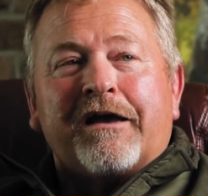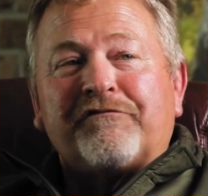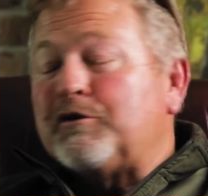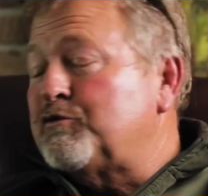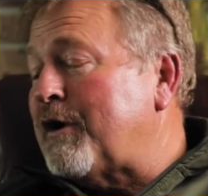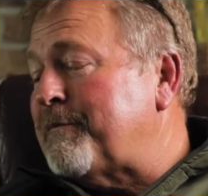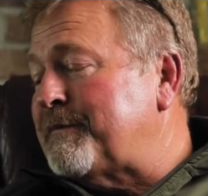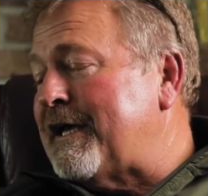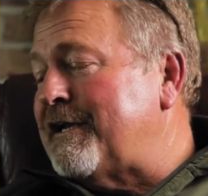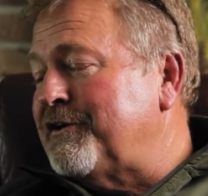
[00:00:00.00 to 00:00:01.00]
If you
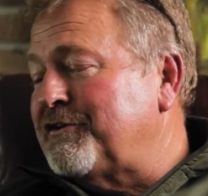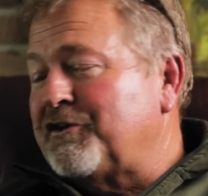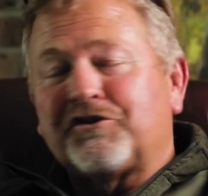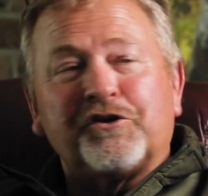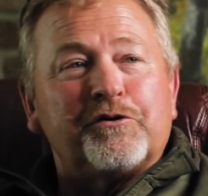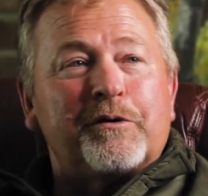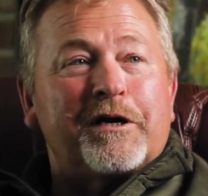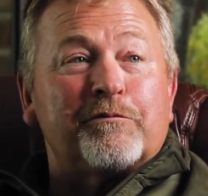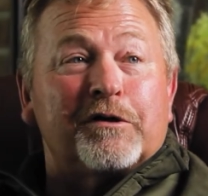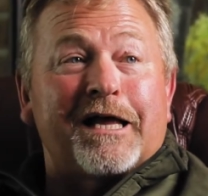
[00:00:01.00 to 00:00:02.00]
drop that on your shoe,
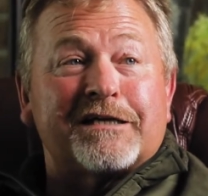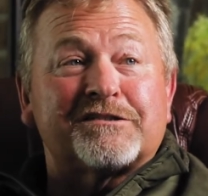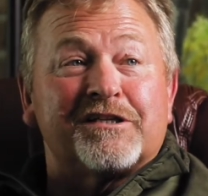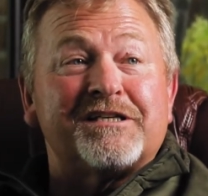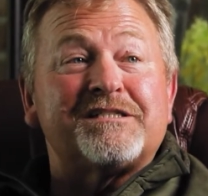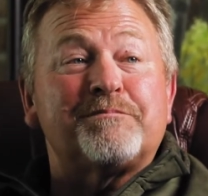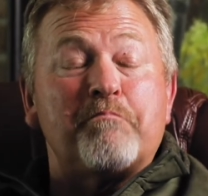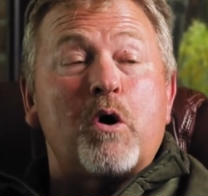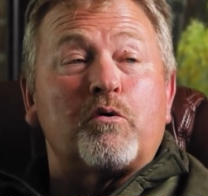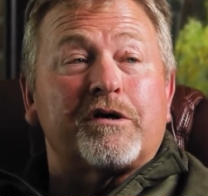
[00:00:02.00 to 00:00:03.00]
it will actually
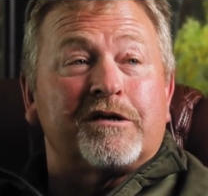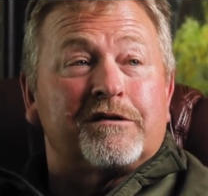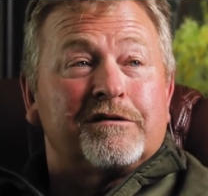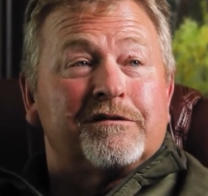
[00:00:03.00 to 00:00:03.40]
smoke.